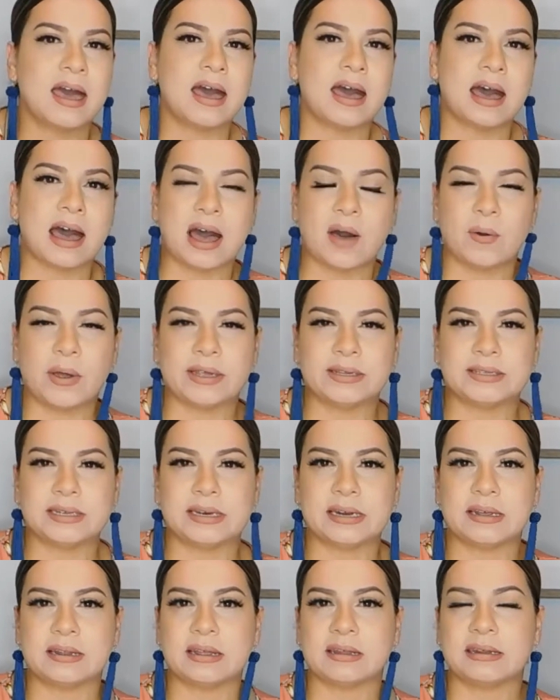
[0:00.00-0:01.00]
how I did
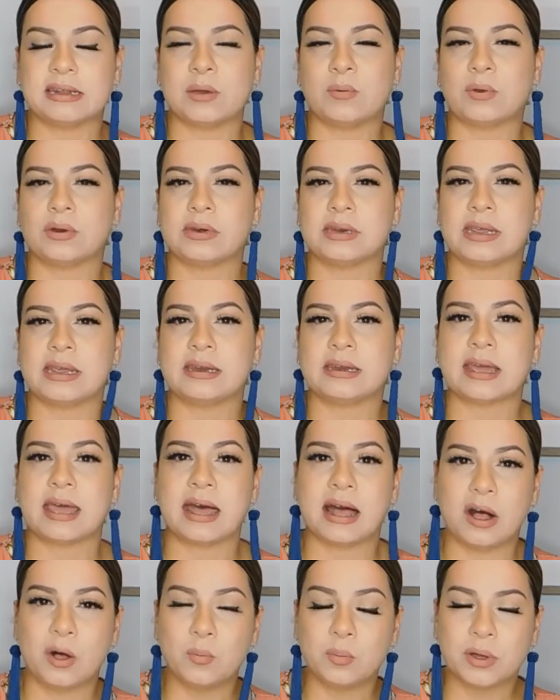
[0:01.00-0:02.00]
it, and they would need
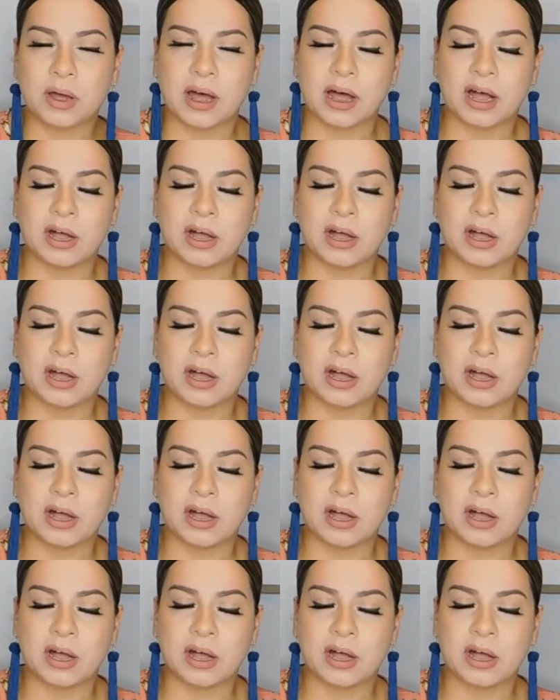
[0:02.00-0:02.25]
help